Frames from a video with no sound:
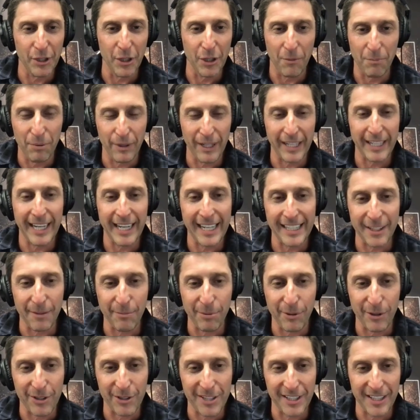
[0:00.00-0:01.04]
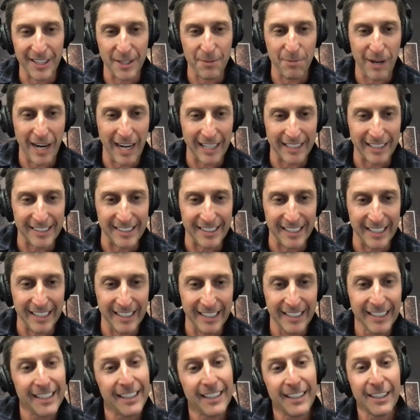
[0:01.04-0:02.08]
placate the person that's practicing,
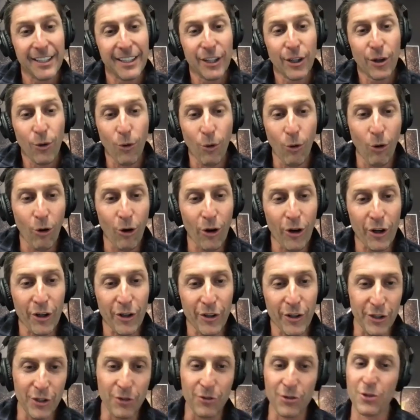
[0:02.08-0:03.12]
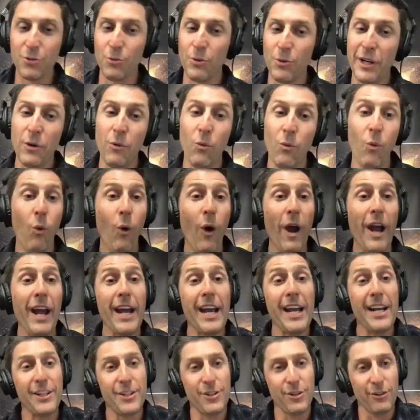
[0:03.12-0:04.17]
or you swing
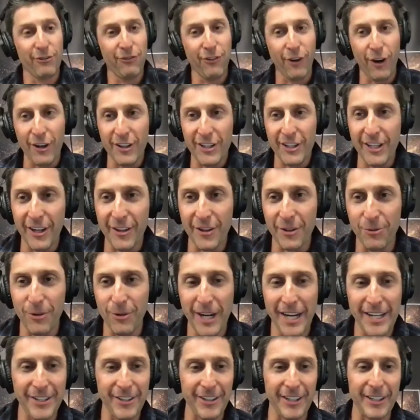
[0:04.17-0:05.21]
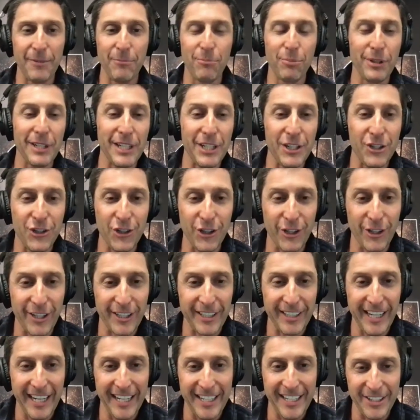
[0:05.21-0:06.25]
way too far the other way and you're a complete
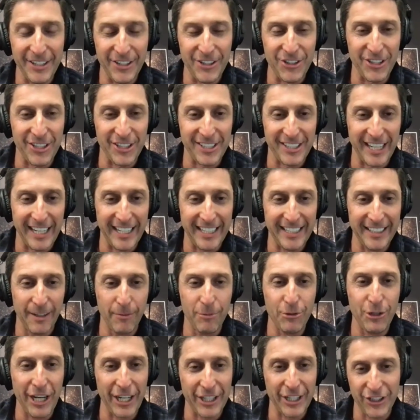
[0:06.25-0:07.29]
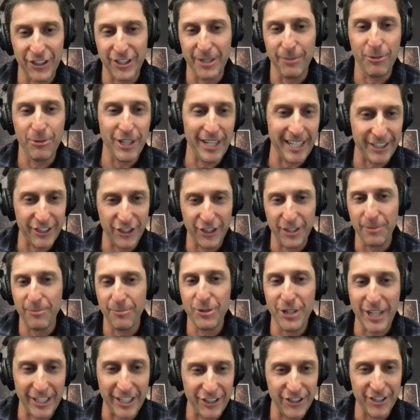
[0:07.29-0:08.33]
jerk, and it's just like objection,
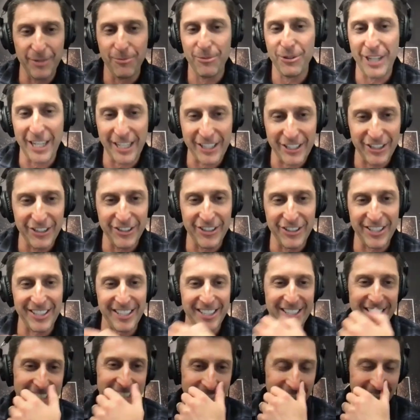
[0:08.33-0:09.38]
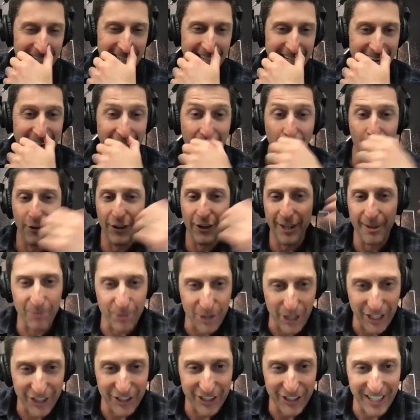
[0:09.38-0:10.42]
just to see like how they
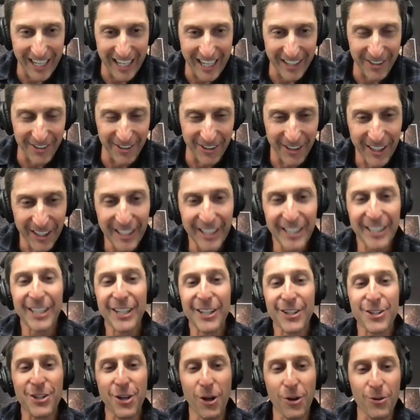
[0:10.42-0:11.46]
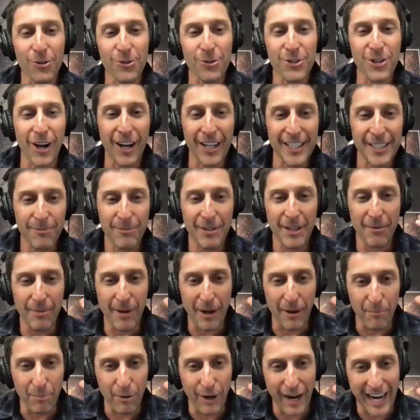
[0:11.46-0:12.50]
objection handle. So talk to me
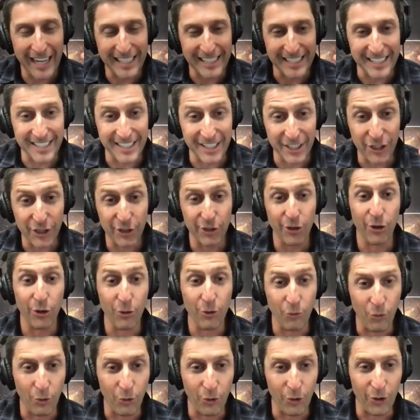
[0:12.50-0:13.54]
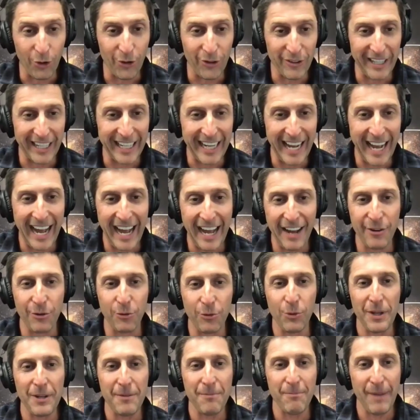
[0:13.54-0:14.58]
about practice in your world. Like, how do
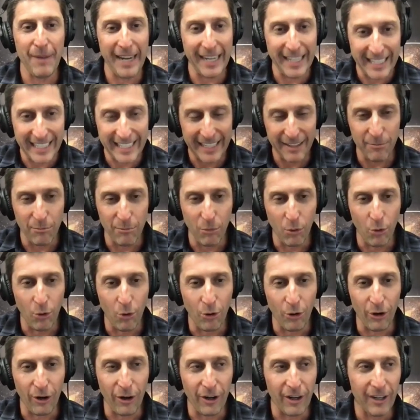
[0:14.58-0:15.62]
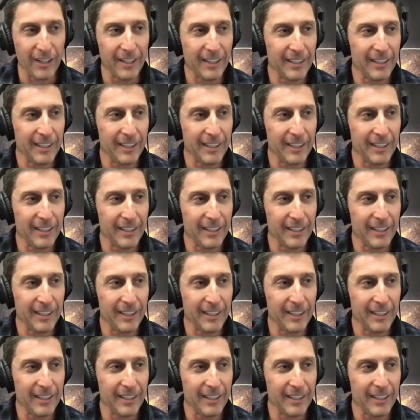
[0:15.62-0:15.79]
we make it more